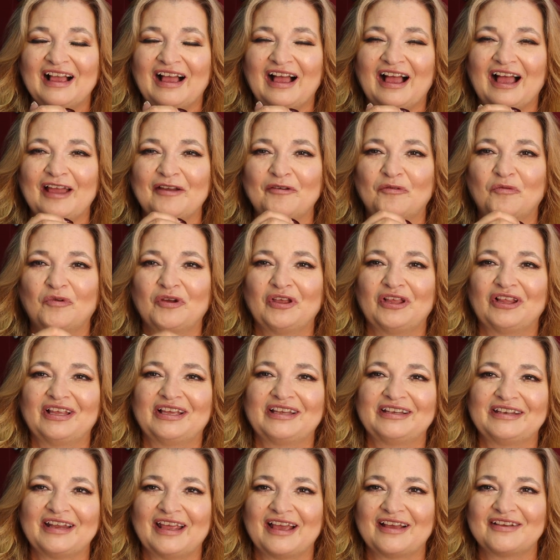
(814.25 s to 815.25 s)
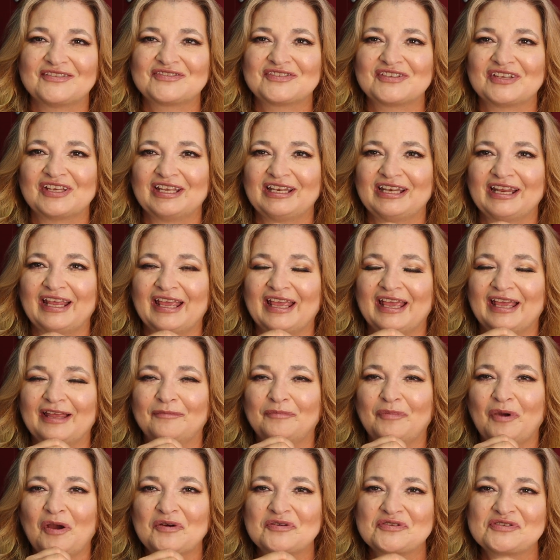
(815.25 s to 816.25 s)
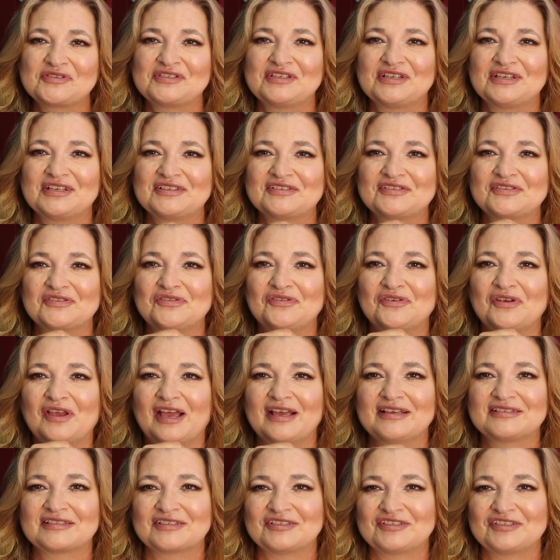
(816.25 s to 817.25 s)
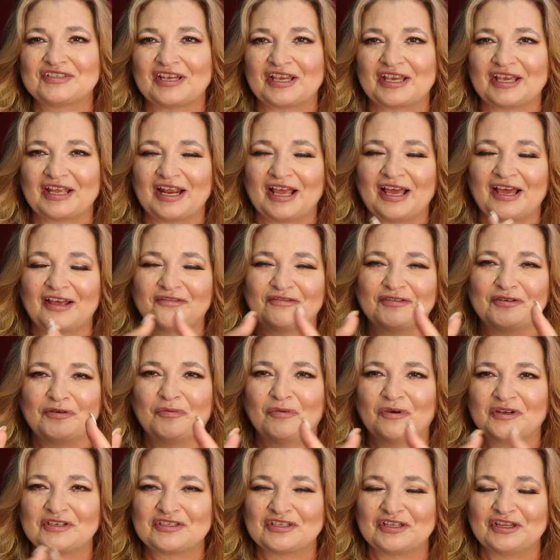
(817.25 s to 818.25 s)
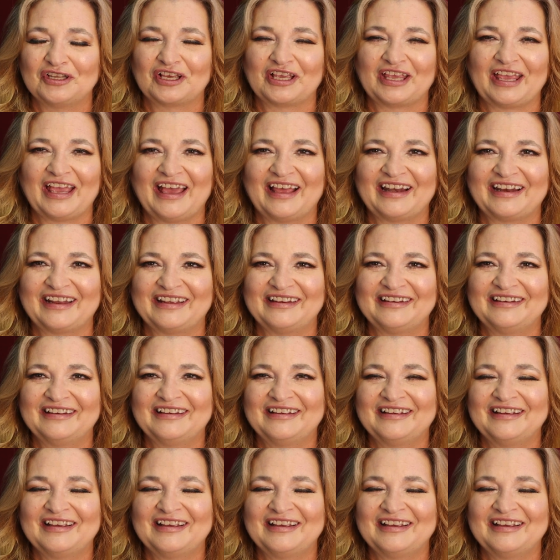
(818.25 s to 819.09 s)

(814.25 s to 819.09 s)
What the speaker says: I will announce it and post it so you guys can check it out if you want to look at it.